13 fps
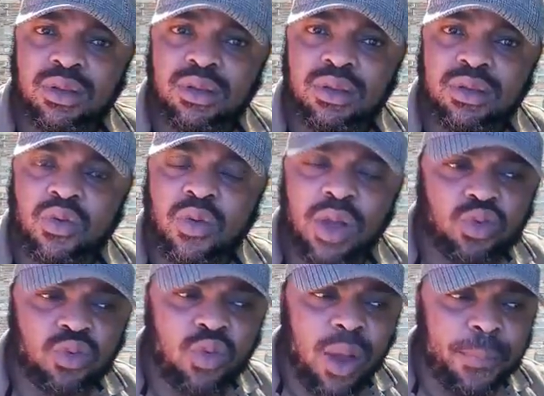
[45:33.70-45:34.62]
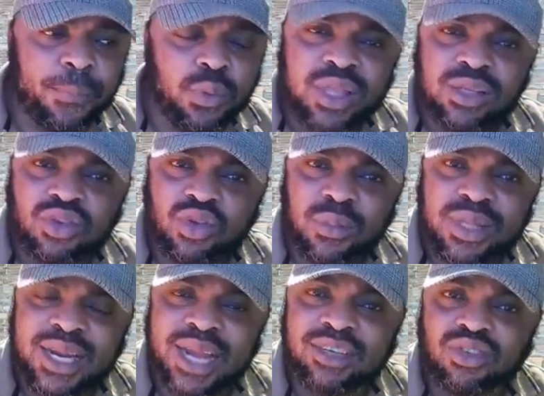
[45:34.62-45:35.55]
You are putting
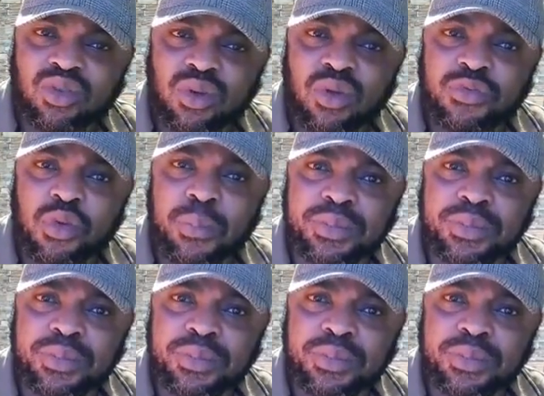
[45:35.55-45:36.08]
something that is none of your